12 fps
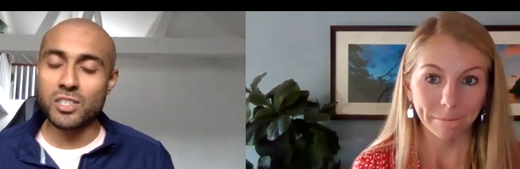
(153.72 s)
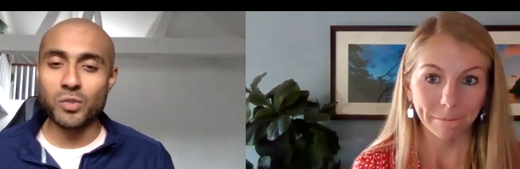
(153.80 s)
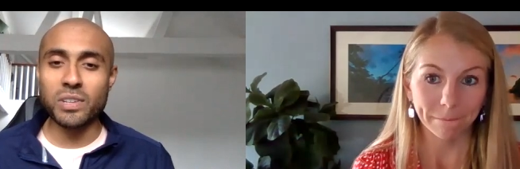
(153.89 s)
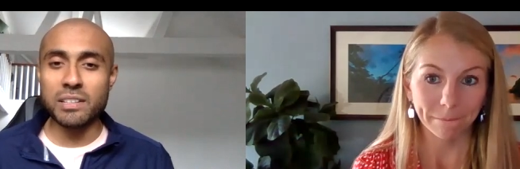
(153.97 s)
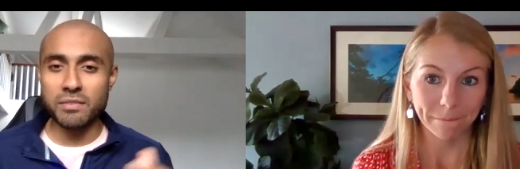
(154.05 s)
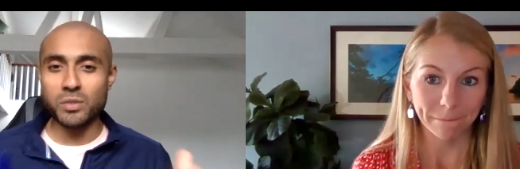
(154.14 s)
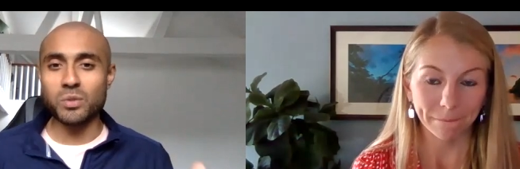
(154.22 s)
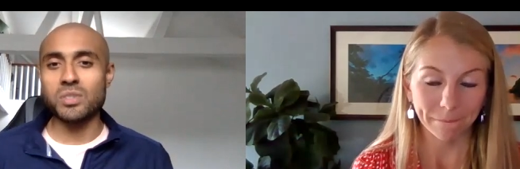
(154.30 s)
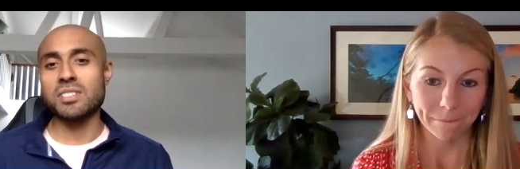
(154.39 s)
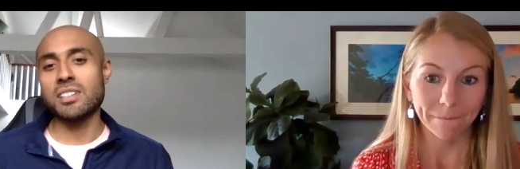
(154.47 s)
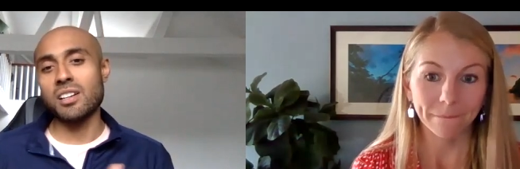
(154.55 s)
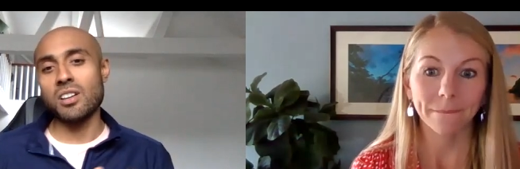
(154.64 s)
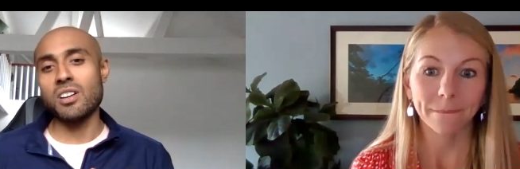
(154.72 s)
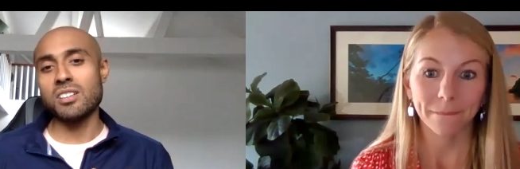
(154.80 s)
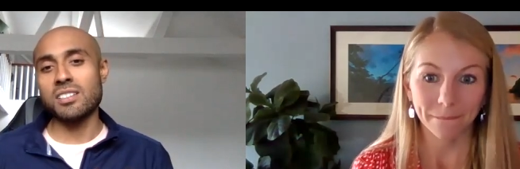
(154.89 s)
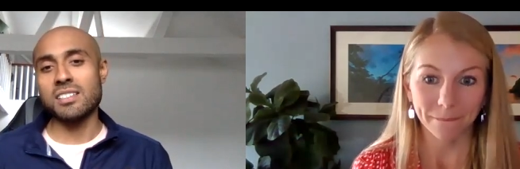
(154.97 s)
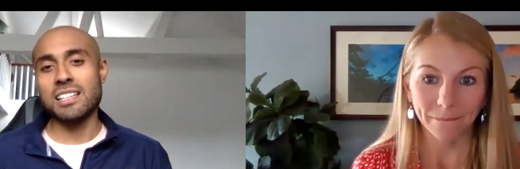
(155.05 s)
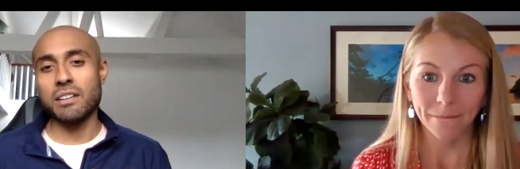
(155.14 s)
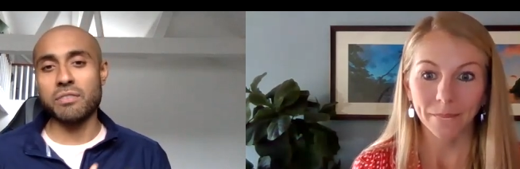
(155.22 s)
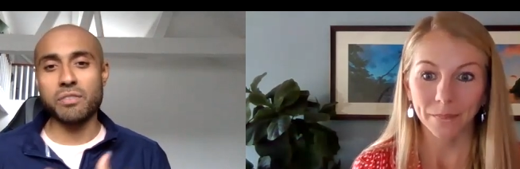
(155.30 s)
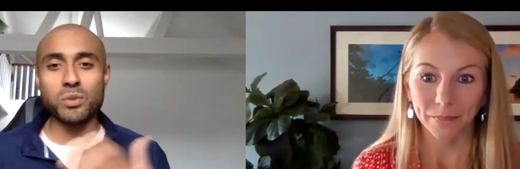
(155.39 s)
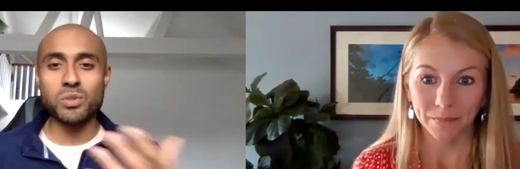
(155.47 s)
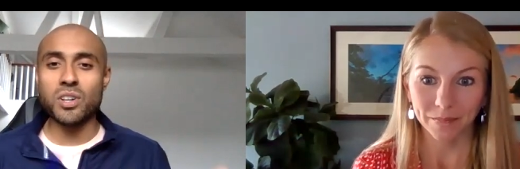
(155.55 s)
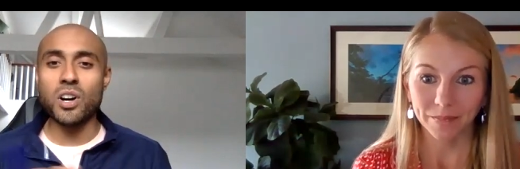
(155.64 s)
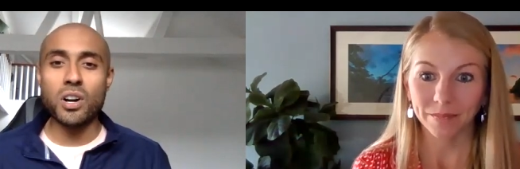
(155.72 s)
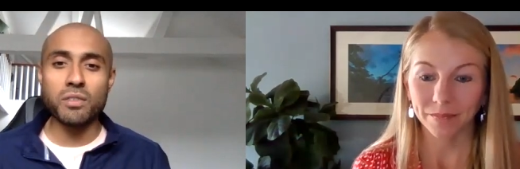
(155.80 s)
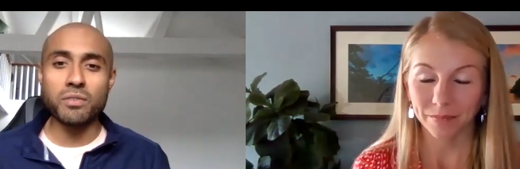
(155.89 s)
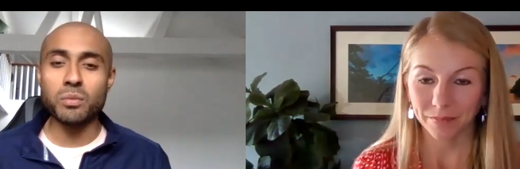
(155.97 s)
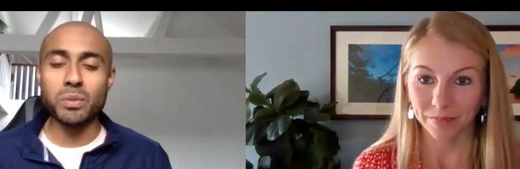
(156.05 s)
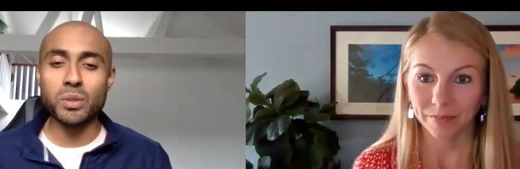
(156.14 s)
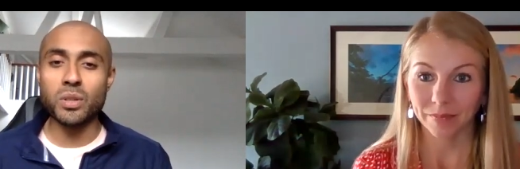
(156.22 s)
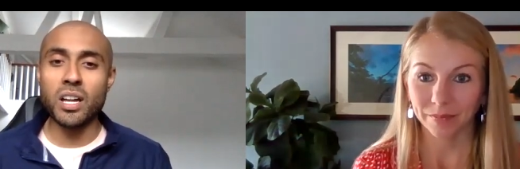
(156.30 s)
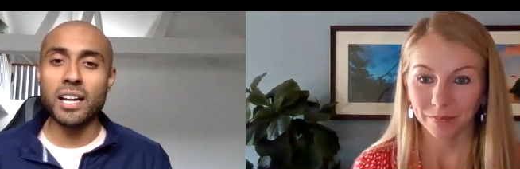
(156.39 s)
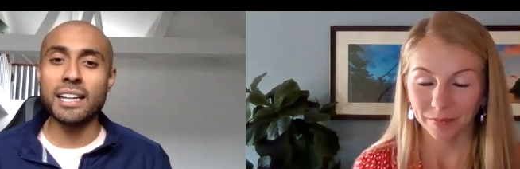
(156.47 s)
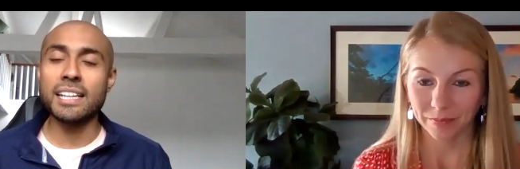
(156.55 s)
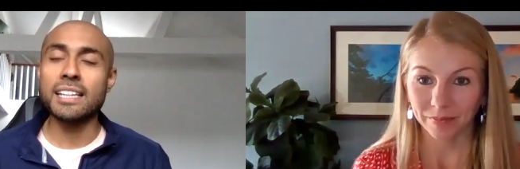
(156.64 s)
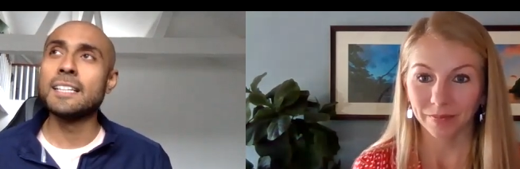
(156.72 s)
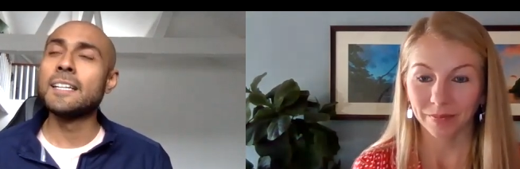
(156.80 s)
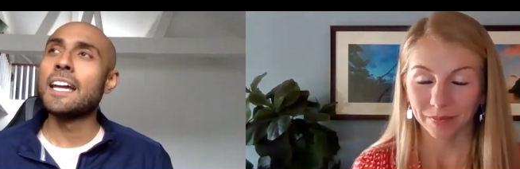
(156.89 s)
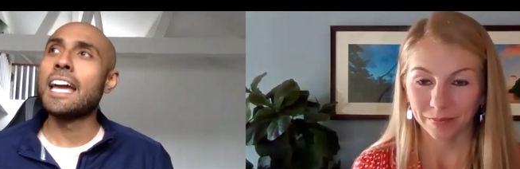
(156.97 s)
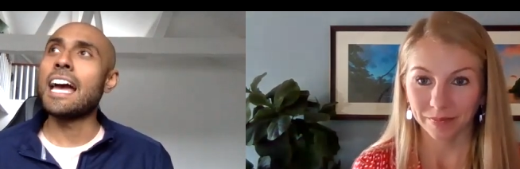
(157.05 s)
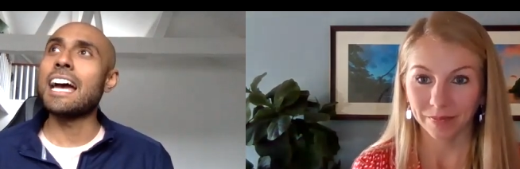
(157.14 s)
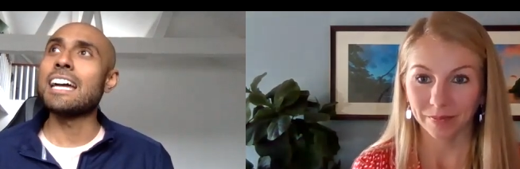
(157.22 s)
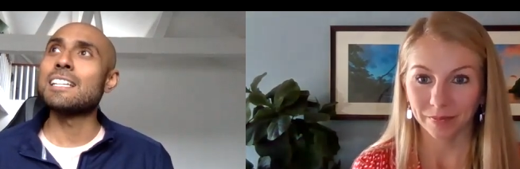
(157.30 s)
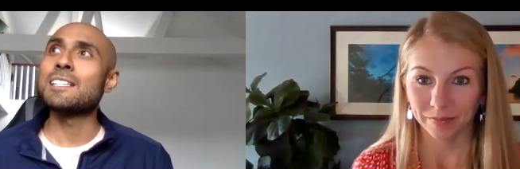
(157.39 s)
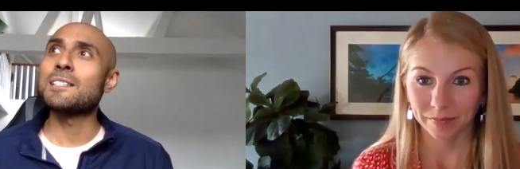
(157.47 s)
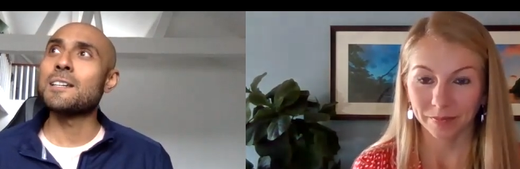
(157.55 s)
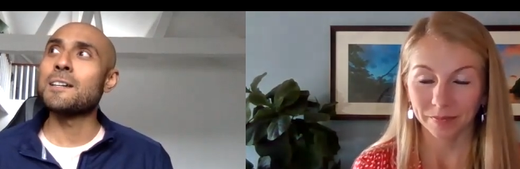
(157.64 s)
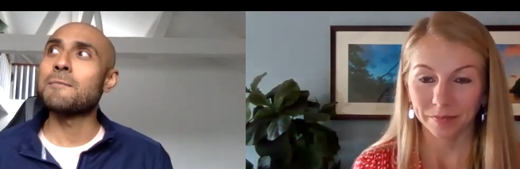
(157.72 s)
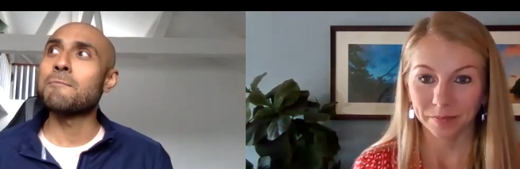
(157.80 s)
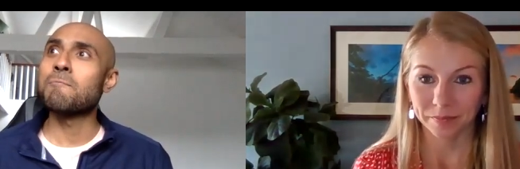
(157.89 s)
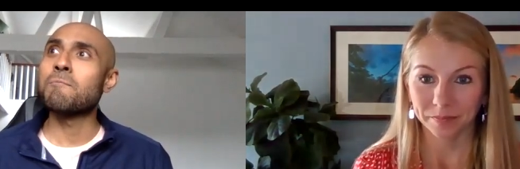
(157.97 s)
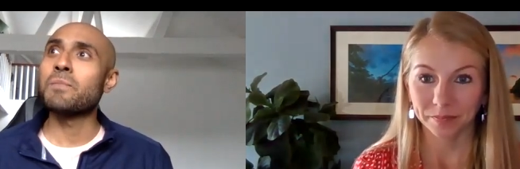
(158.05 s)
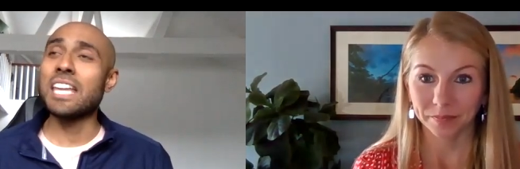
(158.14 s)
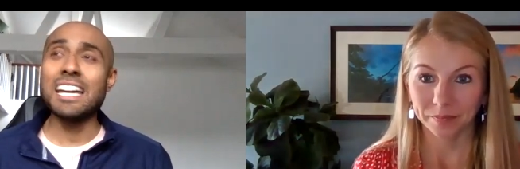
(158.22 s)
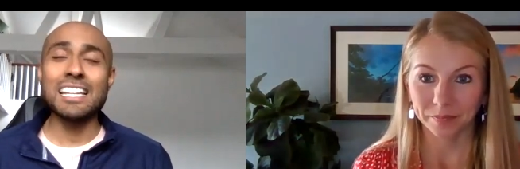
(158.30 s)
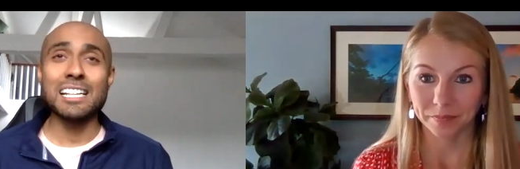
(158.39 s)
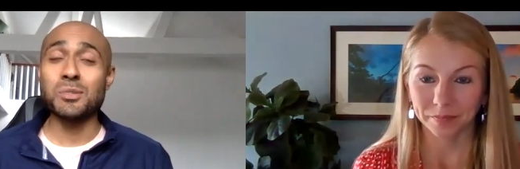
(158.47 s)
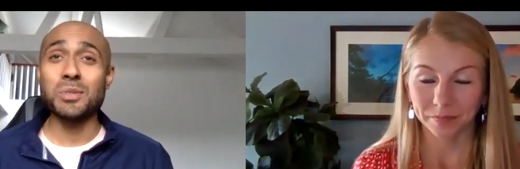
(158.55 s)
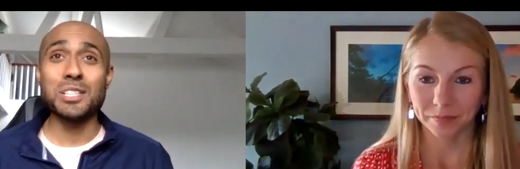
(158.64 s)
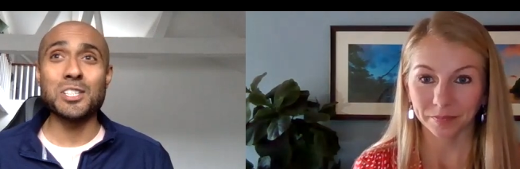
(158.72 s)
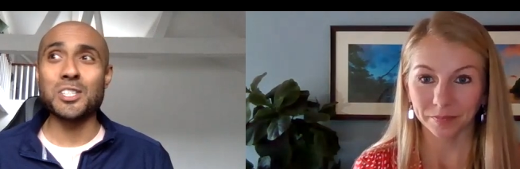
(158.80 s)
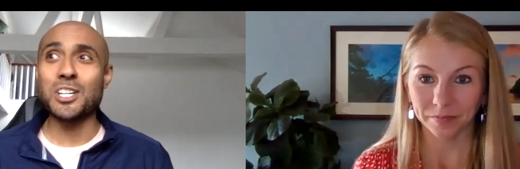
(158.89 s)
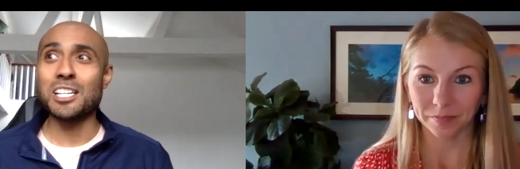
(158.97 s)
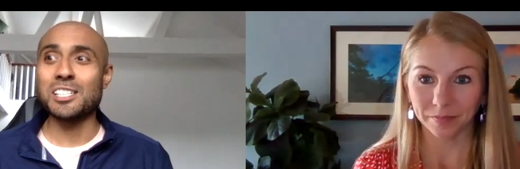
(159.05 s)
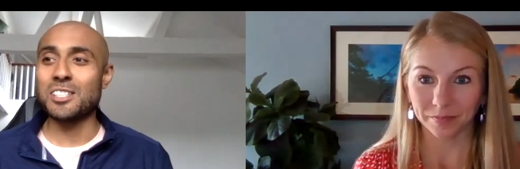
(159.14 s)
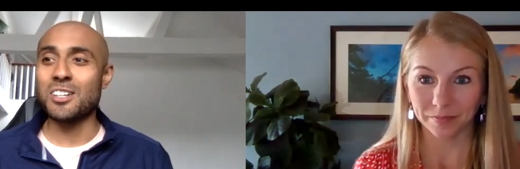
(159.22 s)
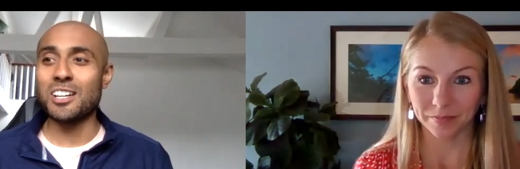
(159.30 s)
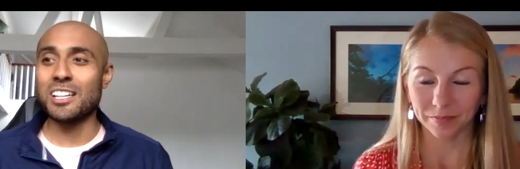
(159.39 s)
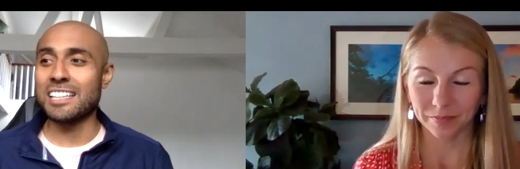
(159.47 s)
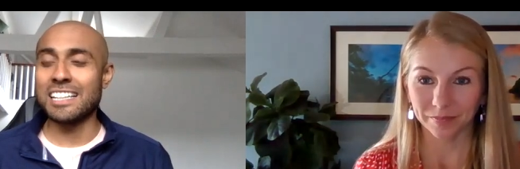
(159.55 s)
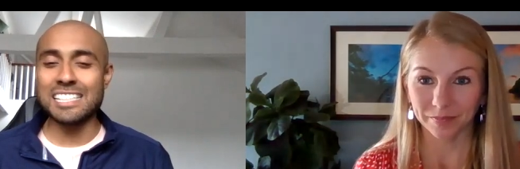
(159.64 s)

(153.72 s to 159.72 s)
Speaker 1: screen filters and glasses that filter harmful blue light. And um, yeah, that's where the journey started. And